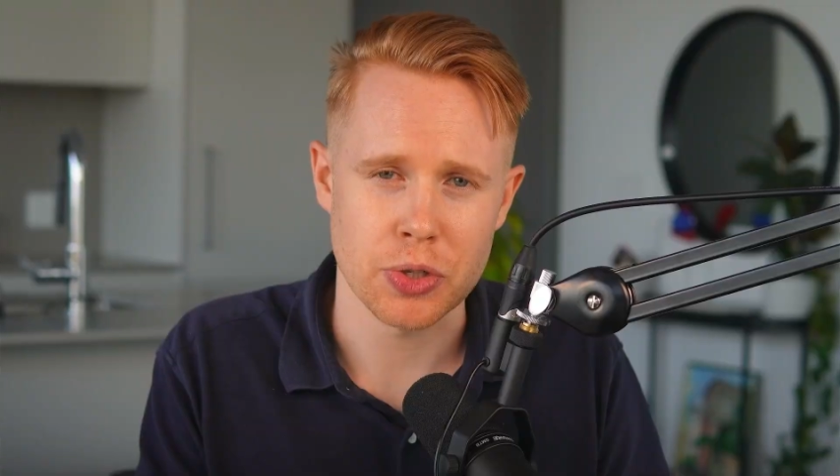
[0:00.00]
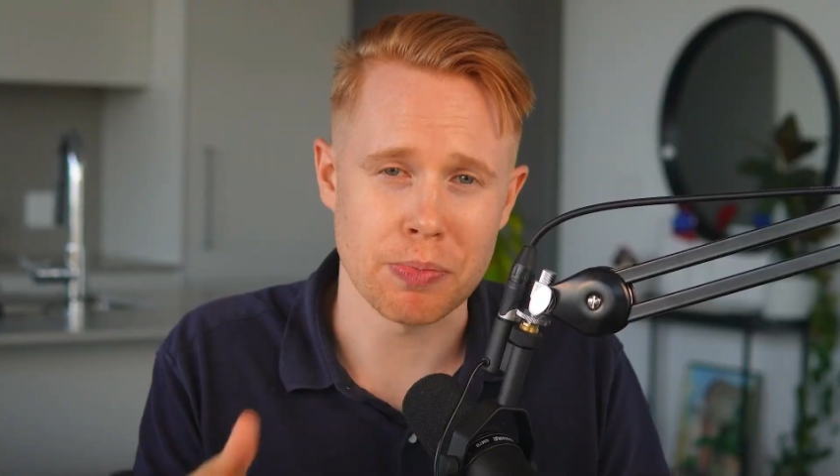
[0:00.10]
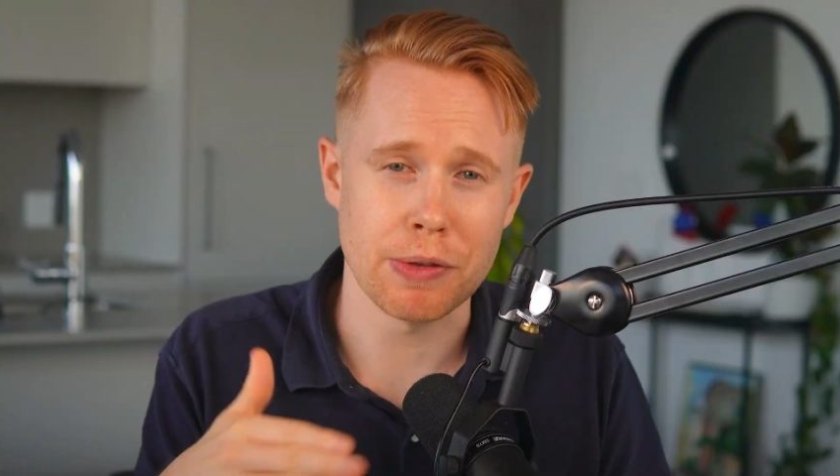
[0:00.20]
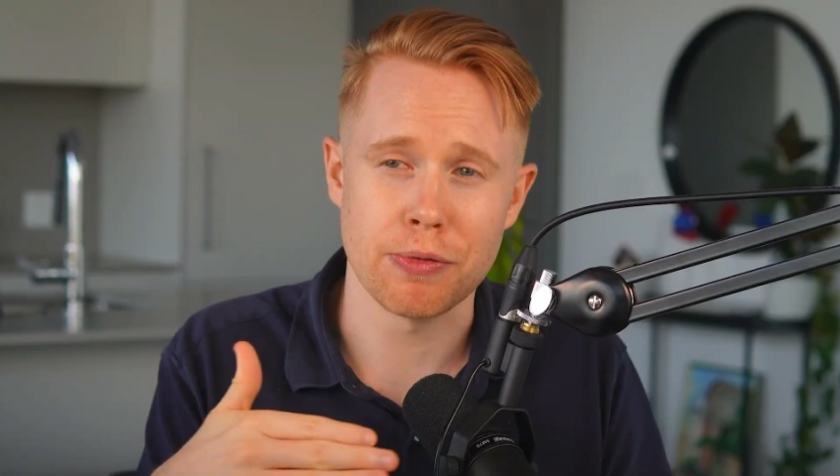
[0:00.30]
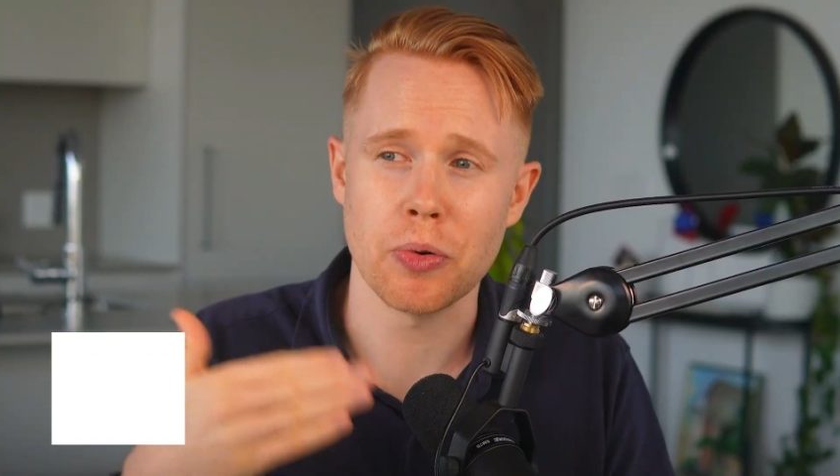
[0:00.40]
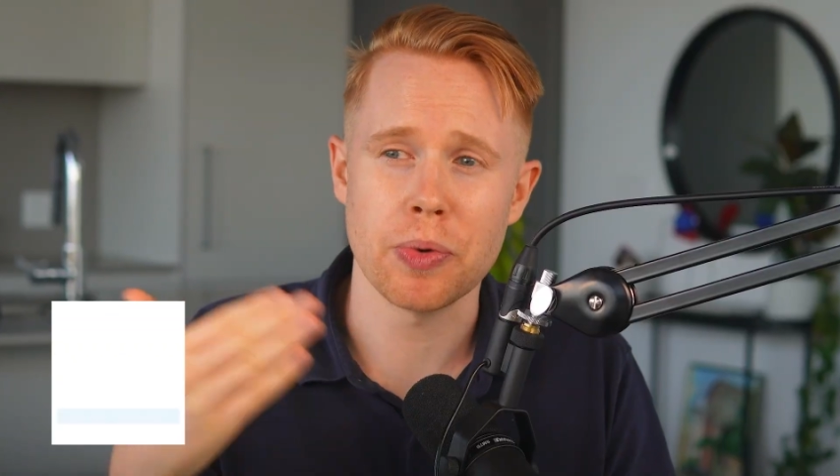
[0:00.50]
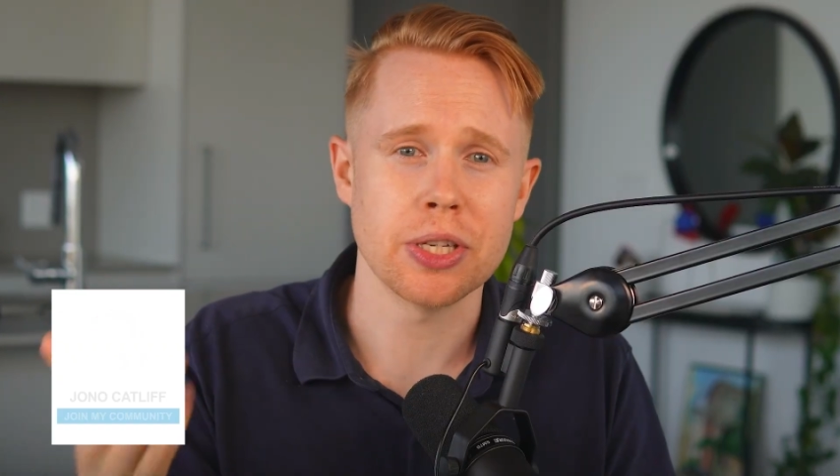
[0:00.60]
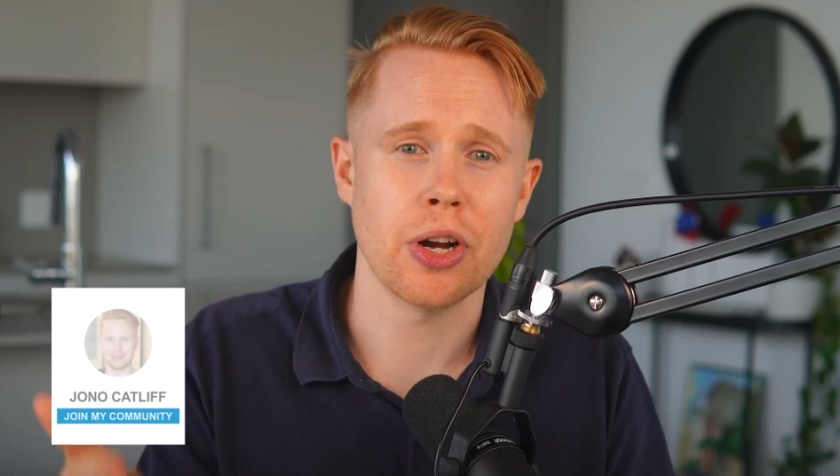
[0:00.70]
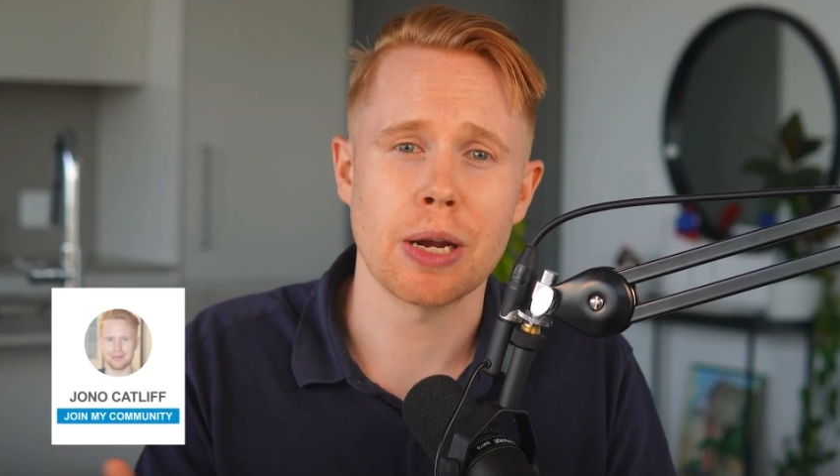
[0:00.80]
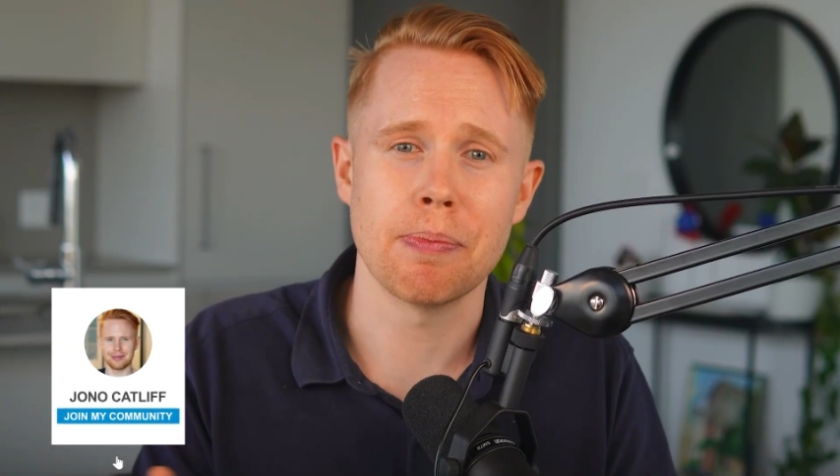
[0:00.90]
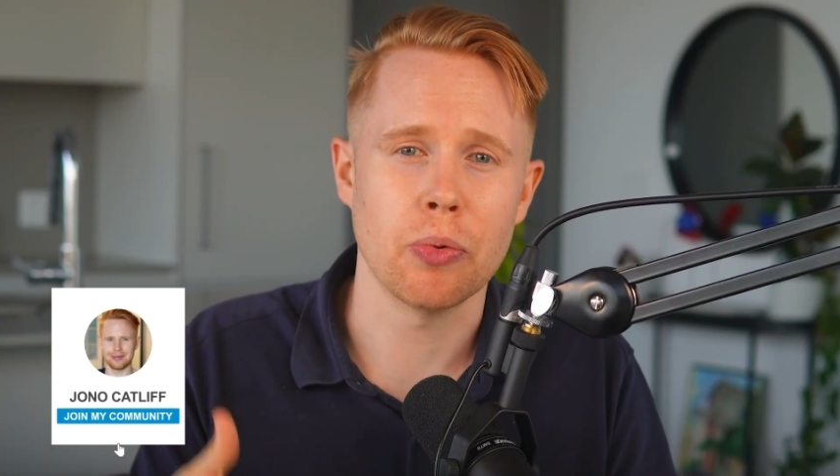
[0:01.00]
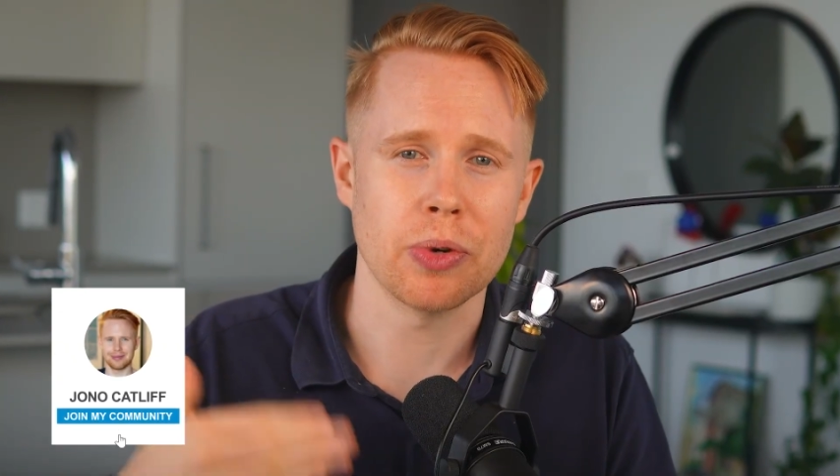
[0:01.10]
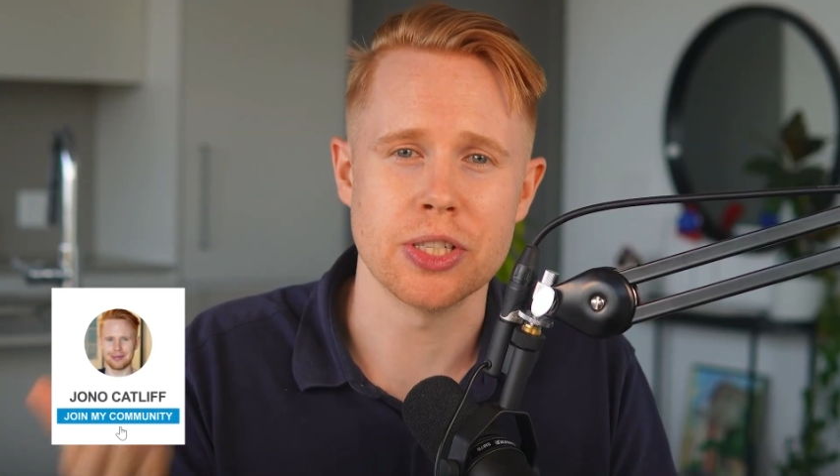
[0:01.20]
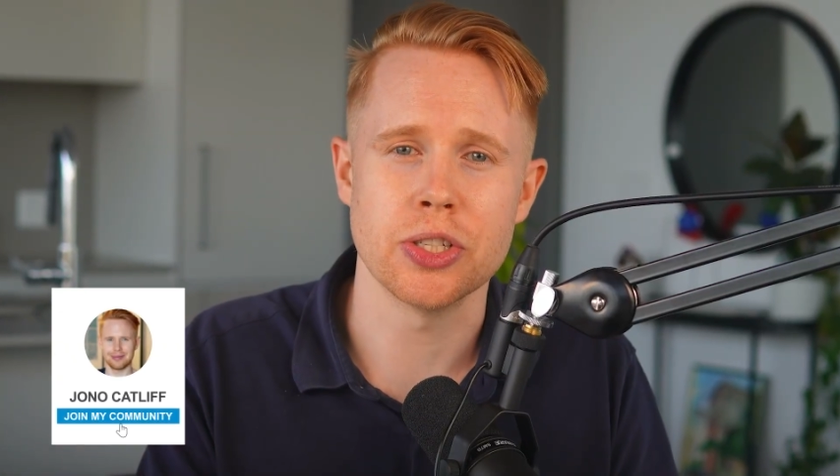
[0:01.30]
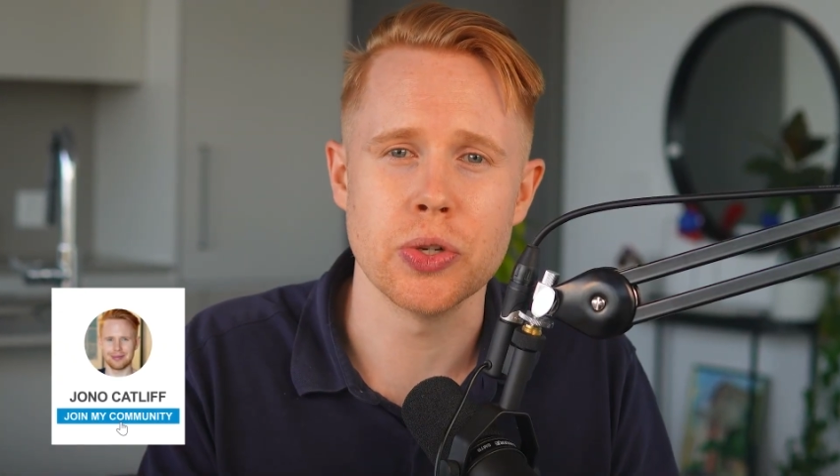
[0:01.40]
So before we talk about
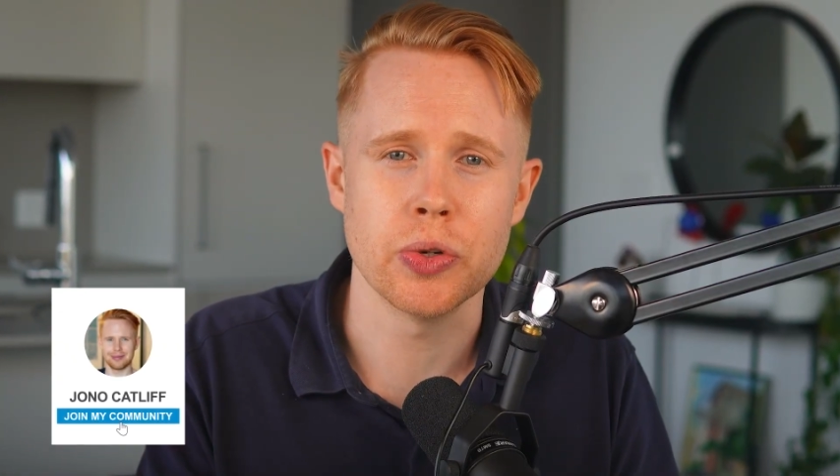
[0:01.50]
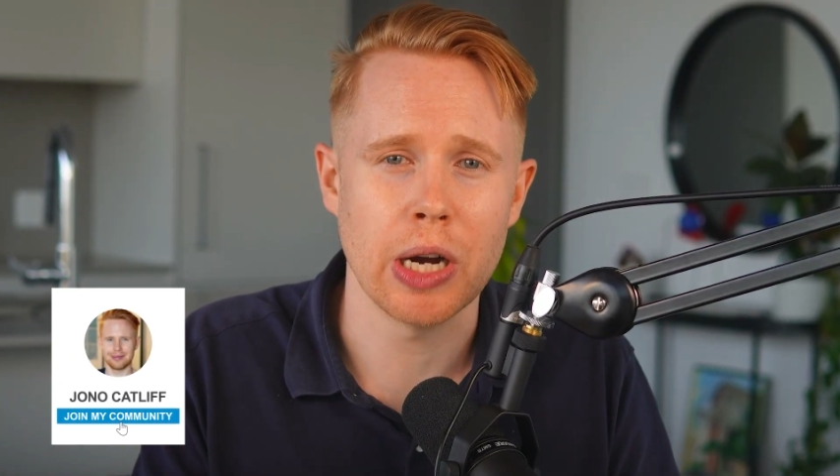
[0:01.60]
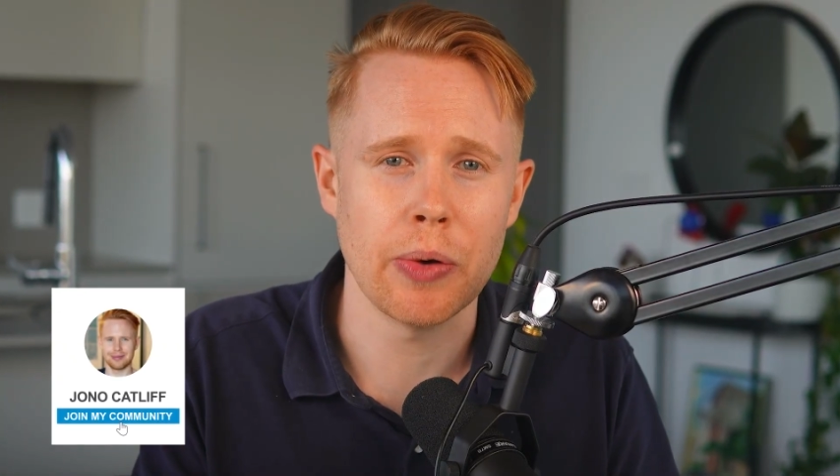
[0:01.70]
what to do,